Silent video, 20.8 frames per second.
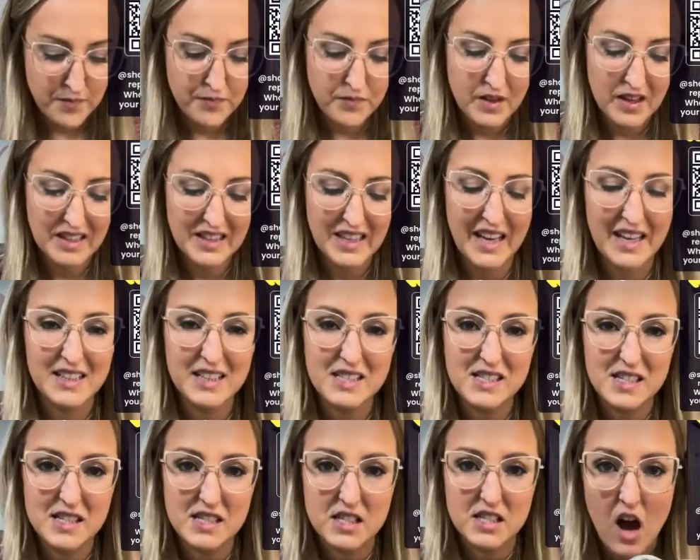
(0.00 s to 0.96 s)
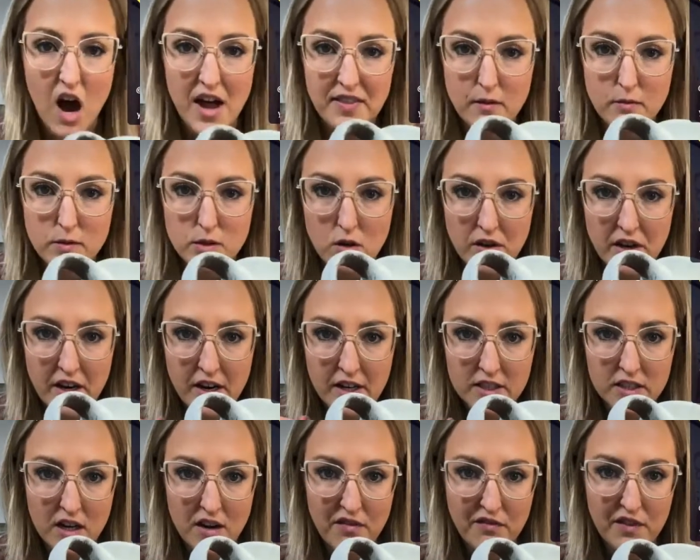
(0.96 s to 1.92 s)
like this design that was on here. It's
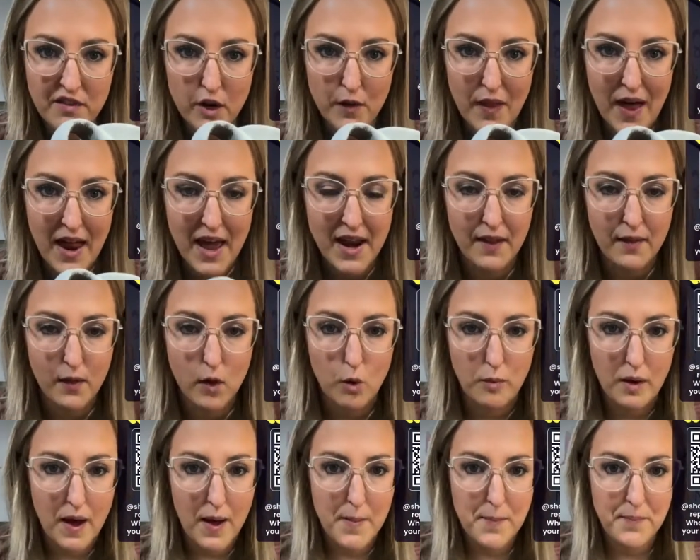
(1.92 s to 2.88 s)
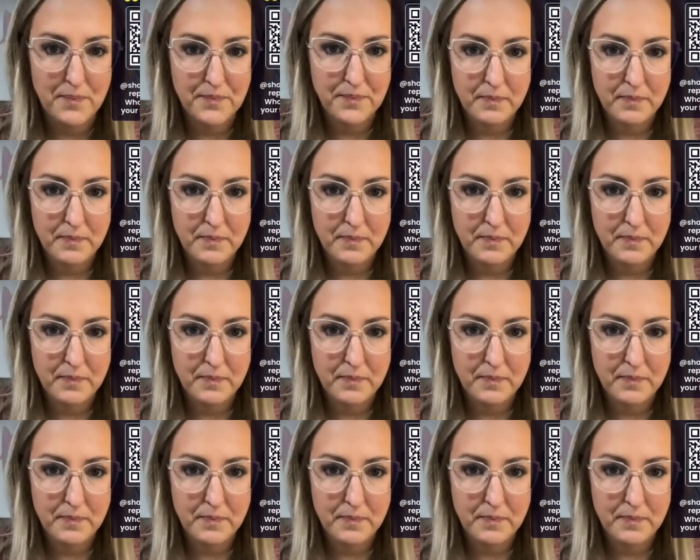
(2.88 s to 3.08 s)
going to fill that in a little bit.